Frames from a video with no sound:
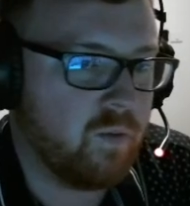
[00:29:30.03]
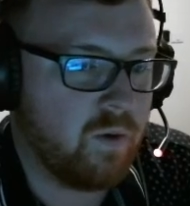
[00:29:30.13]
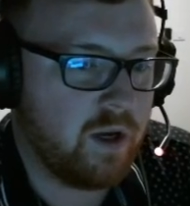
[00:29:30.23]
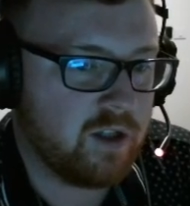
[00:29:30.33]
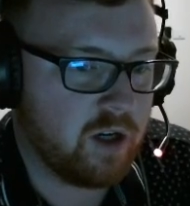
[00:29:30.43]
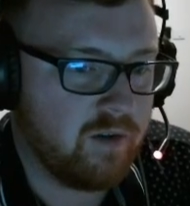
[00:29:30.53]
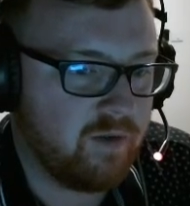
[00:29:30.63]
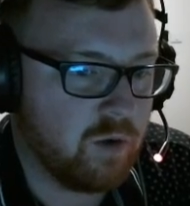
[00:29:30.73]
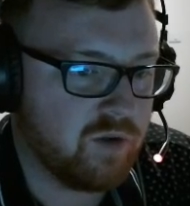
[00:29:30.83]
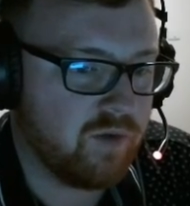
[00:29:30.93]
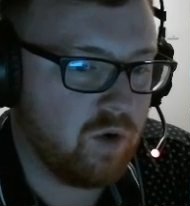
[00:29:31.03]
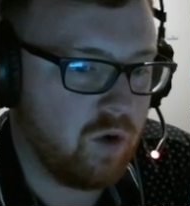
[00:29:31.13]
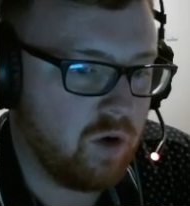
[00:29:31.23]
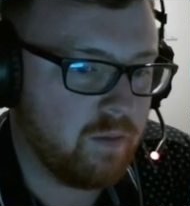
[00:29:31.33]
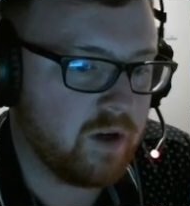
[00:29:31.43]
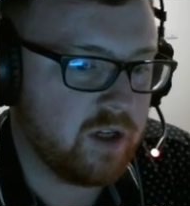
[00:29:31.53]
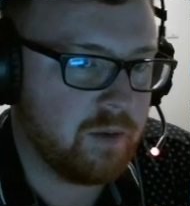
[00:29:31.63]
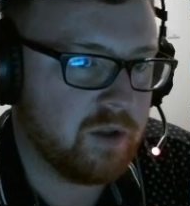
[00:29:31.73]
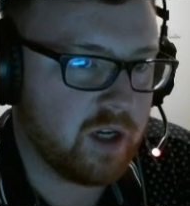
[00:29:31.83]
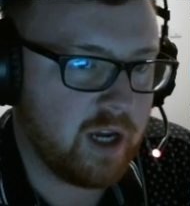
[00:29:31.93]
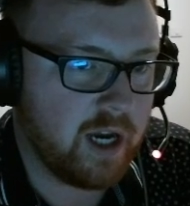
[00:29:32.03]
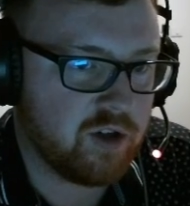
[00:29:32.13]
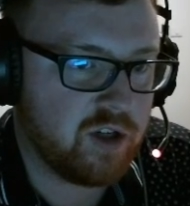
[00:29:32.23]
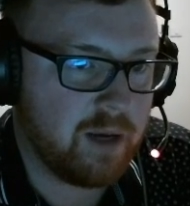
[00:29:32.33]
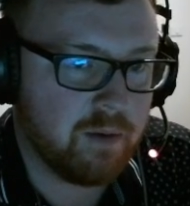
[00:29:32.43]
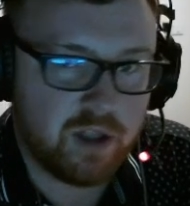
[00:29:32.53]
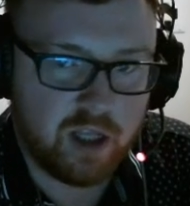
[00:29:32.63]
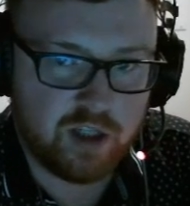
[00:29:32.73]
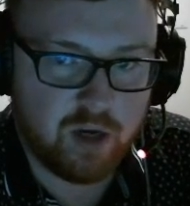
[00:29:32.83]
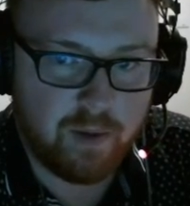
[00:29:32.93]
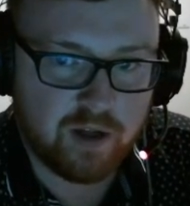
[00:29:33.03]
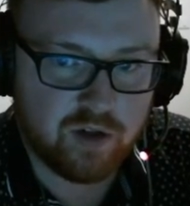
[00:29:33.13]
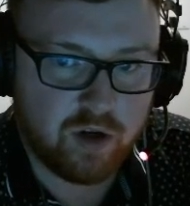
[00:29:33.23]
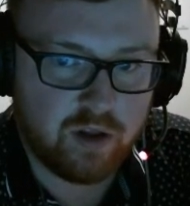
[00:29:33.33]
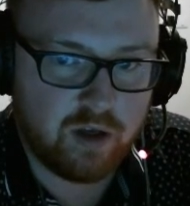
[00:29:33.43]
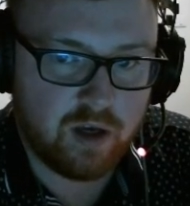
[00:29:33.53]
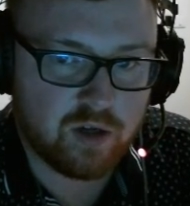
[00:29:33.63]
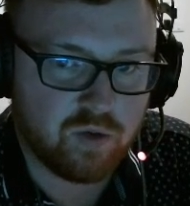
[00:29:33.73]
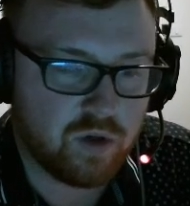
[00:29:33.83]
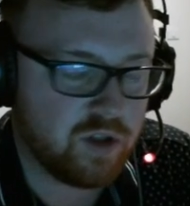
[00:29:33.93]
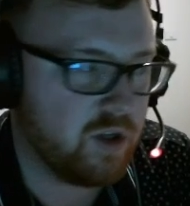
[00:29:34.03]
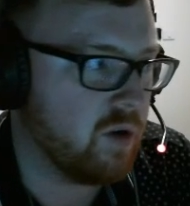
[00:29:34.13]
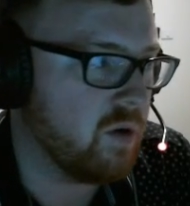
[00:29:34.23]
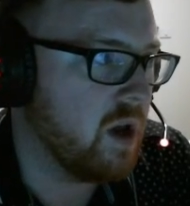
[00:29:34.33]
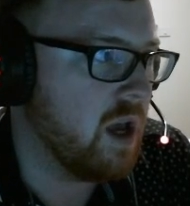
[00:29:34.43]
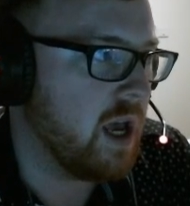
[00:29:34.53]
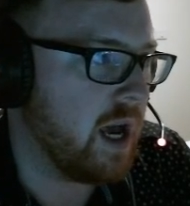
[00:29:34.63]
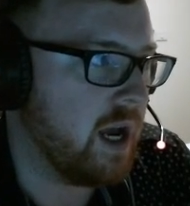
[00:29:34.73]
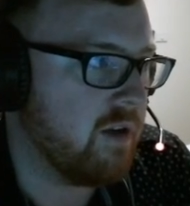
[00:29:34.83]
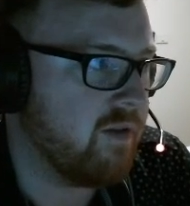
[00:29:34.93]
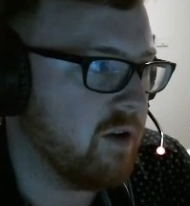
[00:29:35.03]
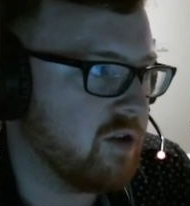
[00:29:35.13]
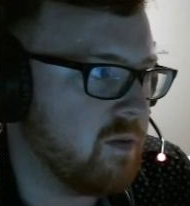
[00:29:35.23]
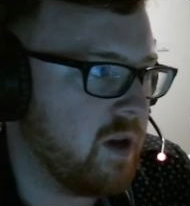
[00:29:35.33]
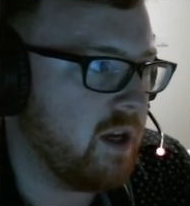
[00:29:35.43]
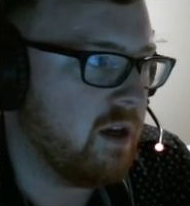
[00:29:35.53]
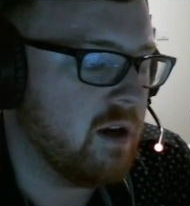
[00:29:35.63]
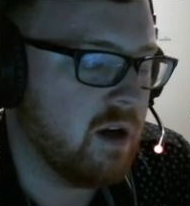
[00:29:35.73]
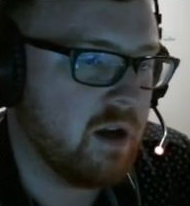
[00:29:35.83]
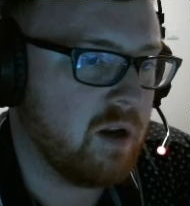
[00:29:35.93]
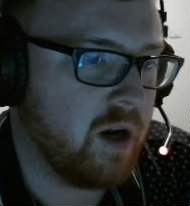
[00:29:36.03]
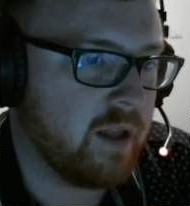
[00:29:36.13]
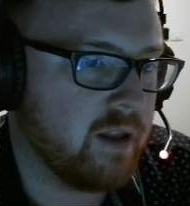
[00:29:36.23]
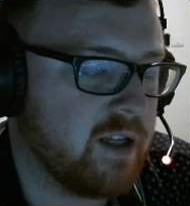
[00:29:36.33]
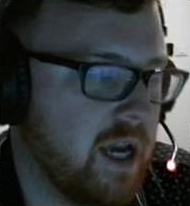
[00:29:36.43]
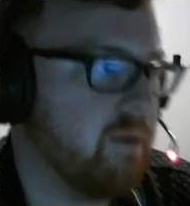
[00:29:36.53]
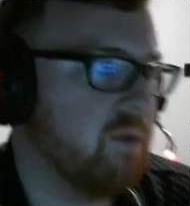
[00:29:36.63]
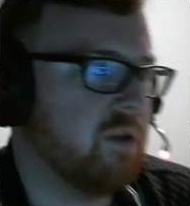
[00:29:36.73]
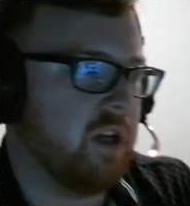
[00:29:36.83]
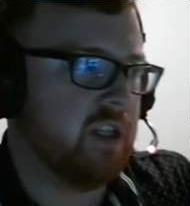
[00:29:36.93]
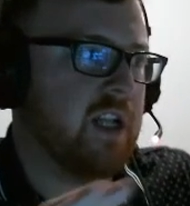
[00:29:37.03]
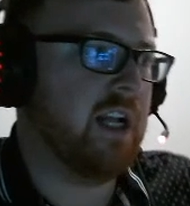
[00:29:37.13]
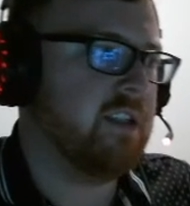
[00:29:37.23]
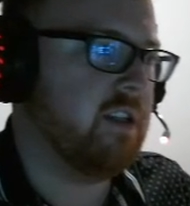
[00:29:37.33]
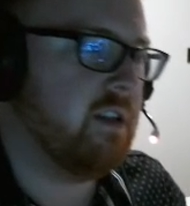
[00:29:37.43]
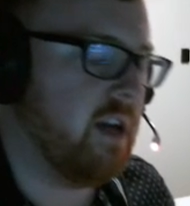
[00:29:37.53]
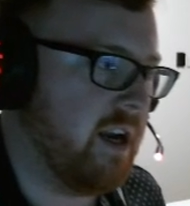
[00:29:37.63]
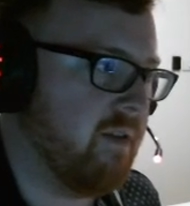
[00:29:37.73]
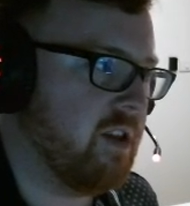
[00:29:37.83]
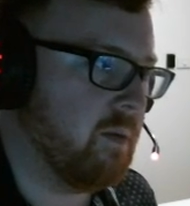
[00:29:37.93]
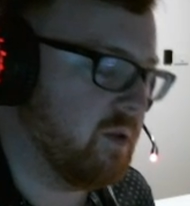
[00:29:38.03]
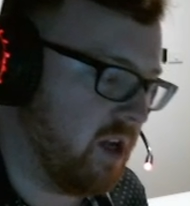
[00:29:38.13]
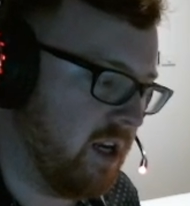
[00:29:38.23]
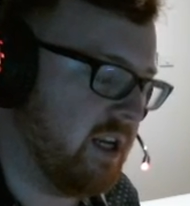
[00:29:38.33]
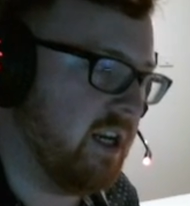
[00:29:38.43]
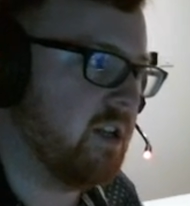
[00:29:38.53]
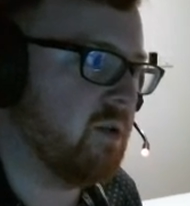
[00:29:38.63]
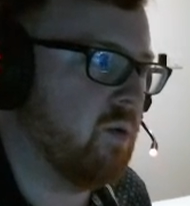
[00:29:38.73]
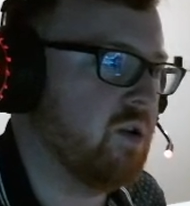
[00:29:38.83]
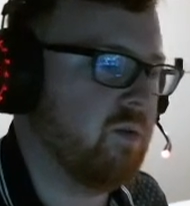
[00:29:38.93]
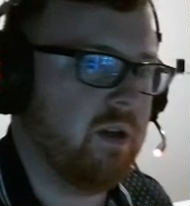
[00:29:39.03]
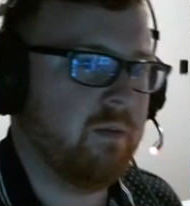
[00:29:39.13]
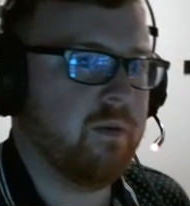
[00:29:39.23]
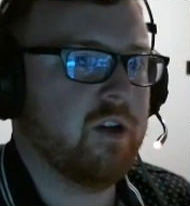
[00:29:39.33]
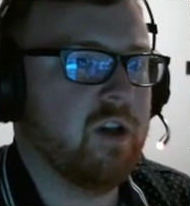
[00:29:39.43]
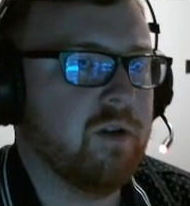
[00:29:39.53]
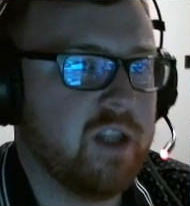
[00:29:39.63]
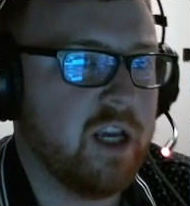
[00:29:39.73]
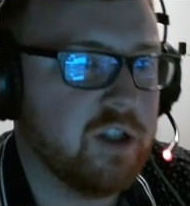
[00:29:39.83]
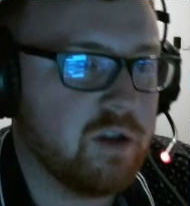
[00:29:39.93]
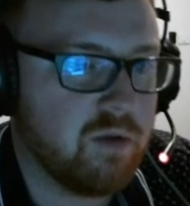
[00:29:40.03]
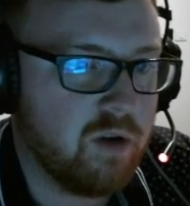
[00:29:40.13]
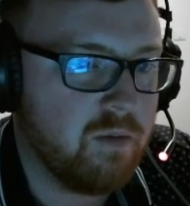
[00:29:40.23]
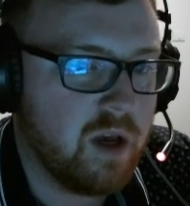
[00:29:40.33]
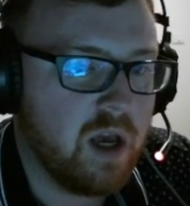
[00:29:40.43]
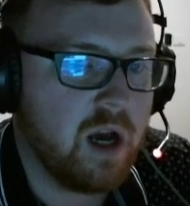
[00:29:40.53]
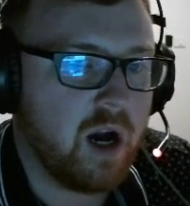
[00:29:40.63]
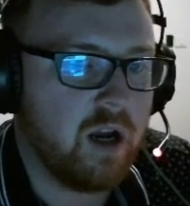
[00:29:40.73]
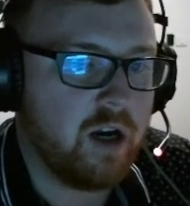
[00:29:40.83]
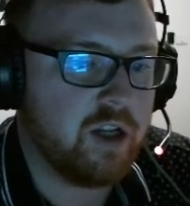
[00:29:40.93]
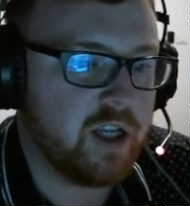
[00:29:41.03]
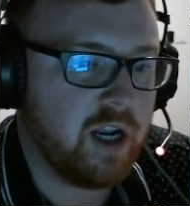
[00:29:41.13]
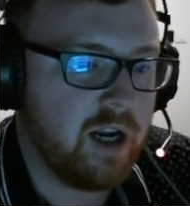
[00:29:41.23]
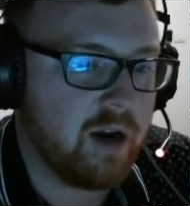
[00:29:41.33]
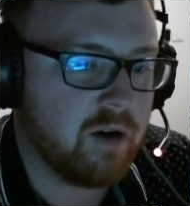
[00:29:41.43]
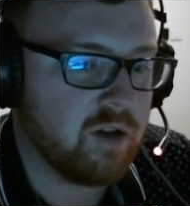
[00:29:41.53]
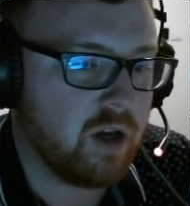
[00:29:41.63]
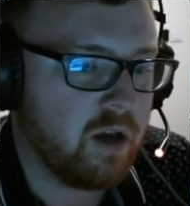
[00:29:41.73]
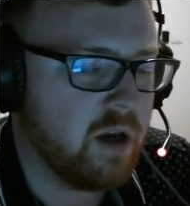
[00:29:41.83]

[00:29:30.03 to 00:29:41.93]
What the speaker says: it's like a false floor because it was like extra tables that they set up outside the actual casino. And it felt to me like the table was like slanted and everything was like leaning towards me because I was at the edge of the room. And I just said out loud, I was like,